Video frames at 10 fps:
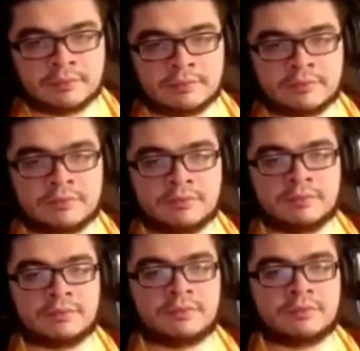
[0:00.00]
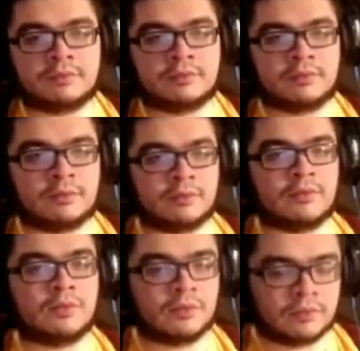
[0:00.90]

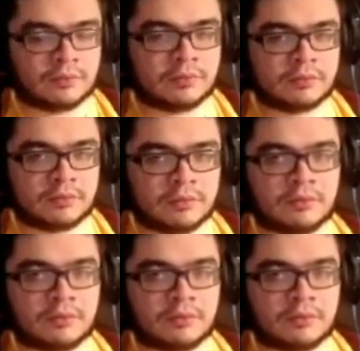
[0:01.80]
No words are spoken by the person on screen.